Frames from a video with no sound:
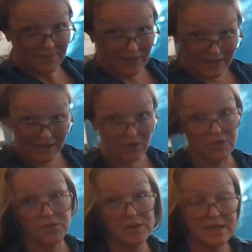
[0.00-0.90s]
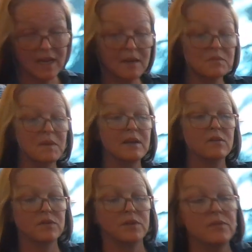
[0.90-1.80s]
I can't go 3 times, I can go
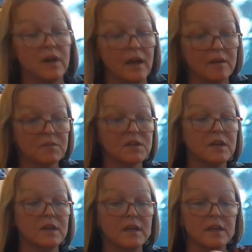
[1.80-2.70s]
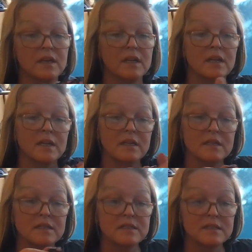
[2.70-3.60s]
2 times.
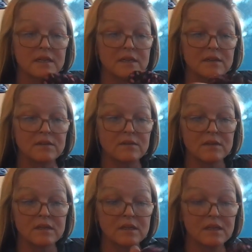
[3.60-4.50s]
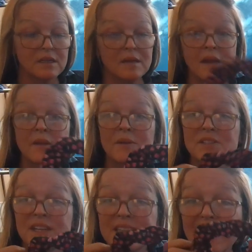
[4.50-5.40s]
So, anyways,
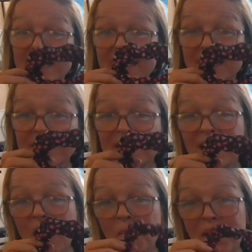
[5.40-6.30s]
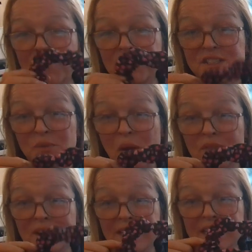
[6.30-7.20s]
you get the idea. I might fuss around
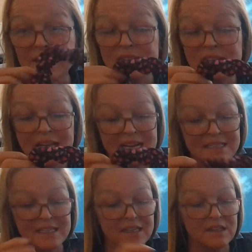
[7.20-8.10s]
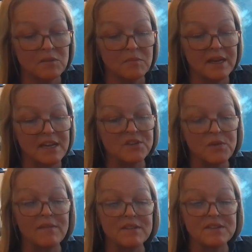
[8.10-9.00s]
with the length of the elastic a little bit, and I do
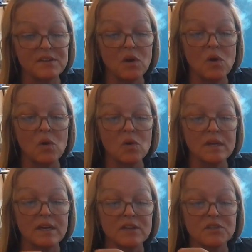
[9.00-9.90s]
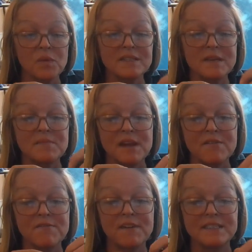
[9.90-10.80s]
have this little hole here, so once I'm done
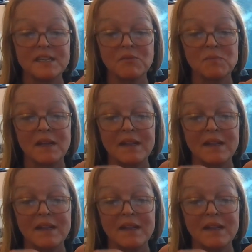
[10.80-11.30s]
fussing with my